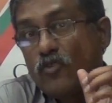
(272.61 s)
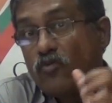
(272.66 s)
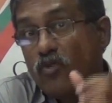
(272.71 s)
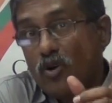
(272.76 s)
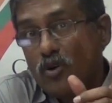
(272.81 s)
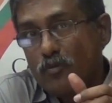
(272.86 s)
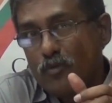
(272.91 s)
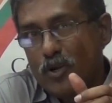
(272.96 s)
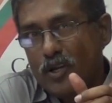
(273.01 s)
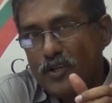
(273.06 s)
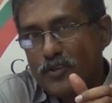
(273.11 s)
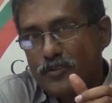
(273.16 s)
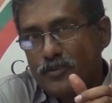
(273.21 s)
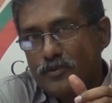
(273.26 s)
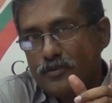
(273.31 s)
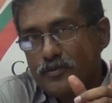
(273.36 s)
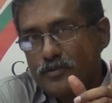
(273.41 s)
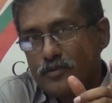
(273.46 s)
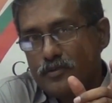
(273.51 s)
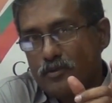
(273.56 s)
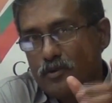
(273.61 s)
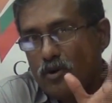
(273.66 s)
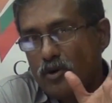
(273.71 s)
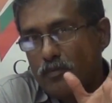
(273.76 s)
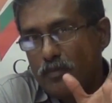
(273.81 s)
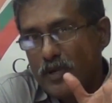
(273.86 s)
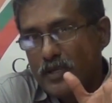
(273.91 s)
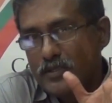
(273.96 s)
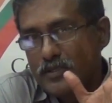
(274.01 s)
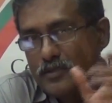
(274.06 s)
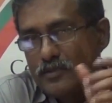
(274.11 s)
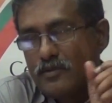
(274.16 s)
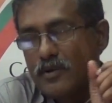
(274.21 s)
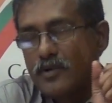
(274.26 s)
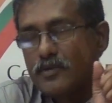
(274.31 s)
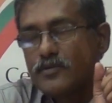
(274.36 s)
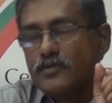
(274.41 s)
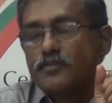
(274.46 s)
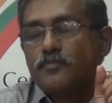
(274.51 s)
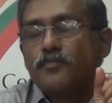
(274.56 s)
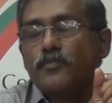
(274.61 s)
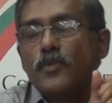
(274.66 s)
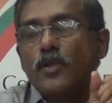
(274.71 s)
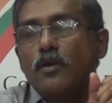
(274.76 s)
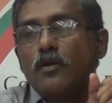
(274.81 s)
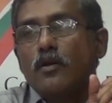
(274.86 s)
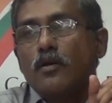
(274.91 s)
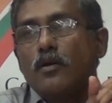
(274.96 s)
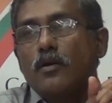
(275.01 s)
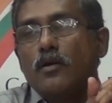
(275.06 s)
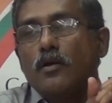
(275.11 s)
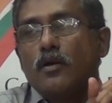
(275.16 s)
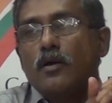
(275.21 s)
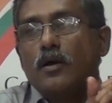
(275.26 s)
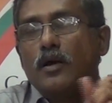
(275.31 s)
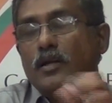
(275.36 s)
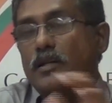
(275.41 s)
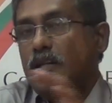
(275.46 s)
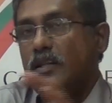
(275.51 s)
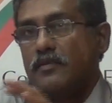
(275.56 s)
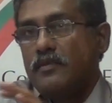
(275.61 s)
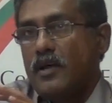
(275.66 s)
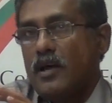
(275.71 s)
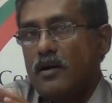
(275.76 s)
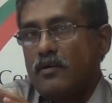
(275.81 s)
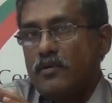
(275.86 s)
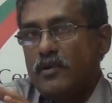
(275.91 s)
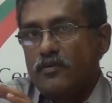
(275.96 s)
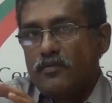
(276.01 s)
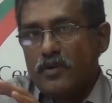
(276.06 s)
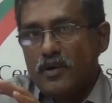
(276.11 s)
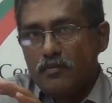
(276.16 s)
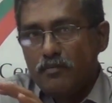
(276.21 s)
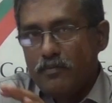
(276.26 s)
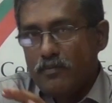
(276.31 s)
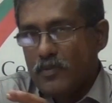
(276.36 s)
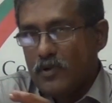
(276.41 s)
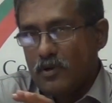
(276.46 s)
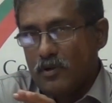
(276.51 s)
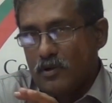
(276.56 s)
formulations, not basic drugs. And they have different